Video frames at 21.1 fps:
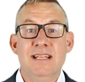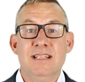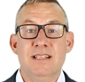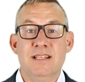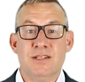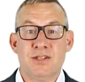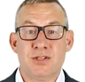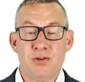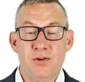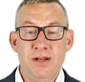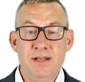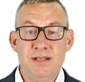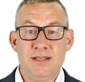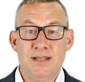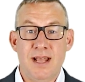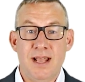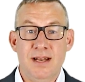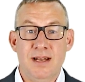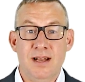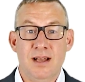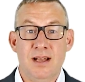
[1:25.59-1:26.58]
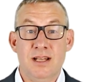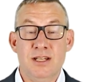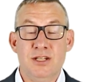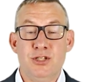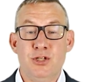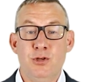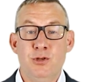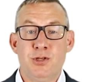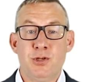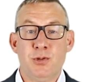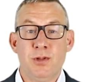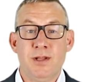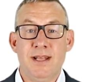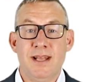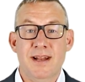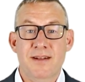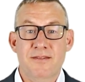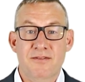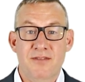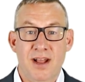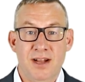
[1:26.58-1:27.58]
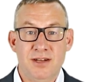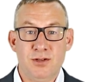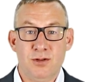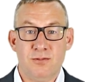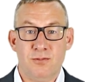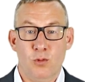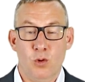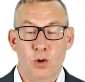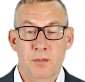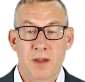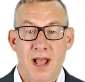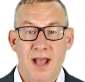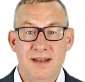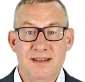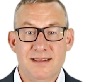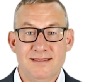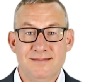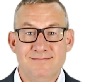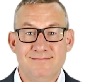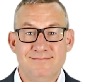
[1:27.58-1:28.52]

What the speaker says: Discrete data is usually in vector format.